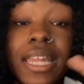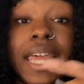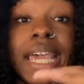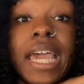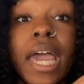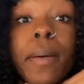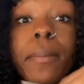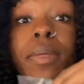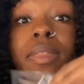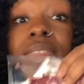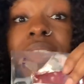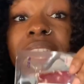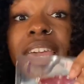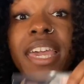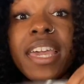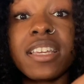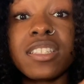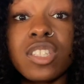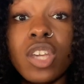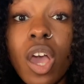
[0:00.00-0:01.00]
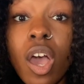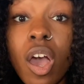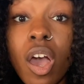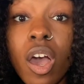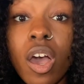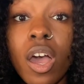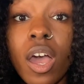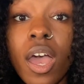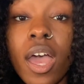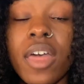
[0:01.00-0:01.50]
they cut these,
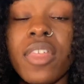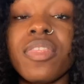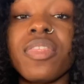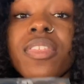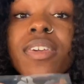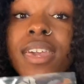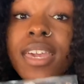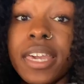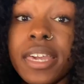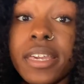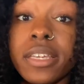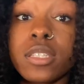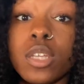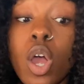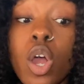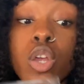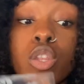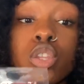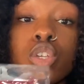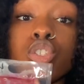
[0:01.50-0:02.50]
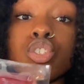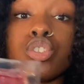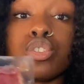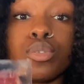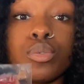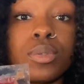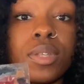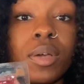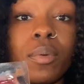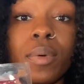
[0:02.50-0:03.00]
y'all. These are the
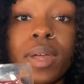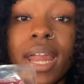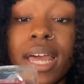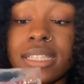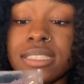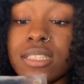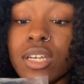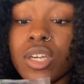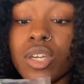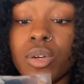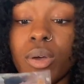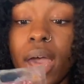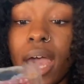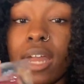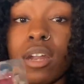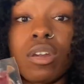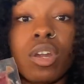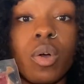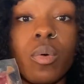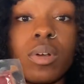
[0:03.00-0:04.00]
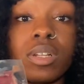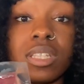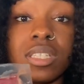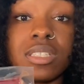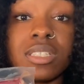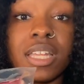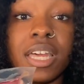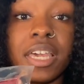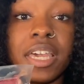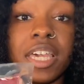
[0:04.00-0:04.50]
truth. And when I tell you, I don't know what this
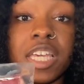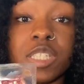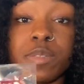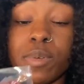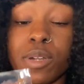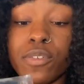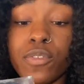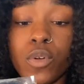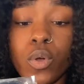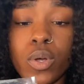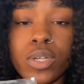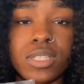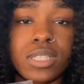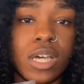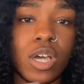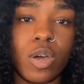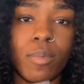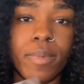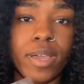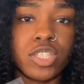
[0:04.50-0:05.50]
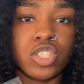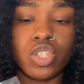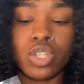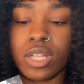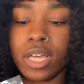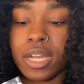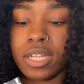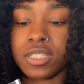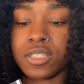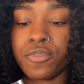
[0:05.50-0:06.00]
thing is, but of course they're going to make sure
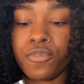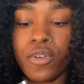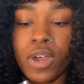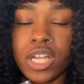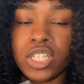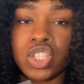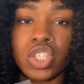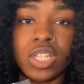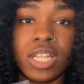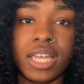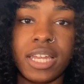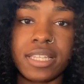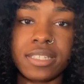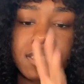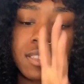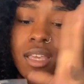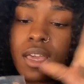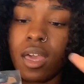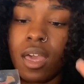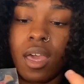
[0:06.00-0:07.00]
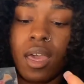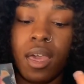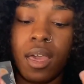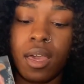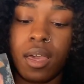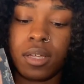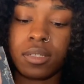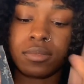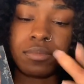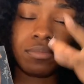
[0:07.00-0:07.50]
that it's fresh and that it's
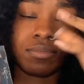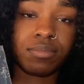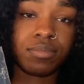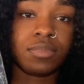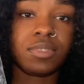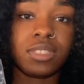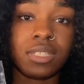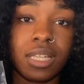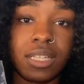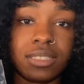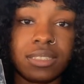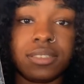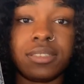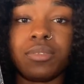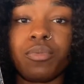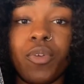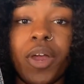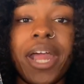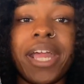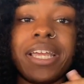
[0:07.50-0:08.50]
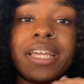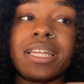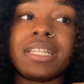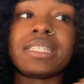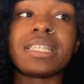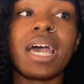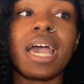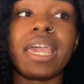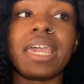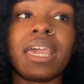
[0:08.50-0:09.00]
right and
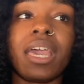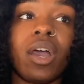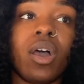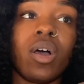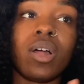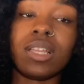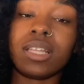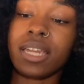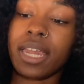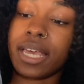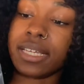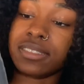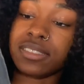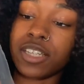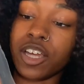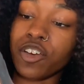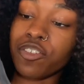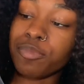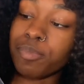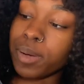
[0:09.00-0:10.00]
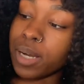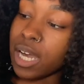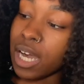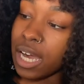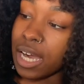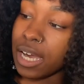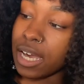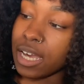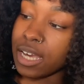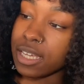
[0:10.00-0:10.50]
tight and all of that stuff,
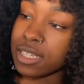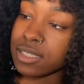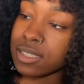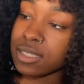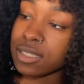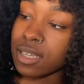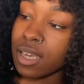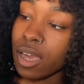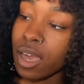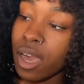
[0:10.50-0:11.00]
because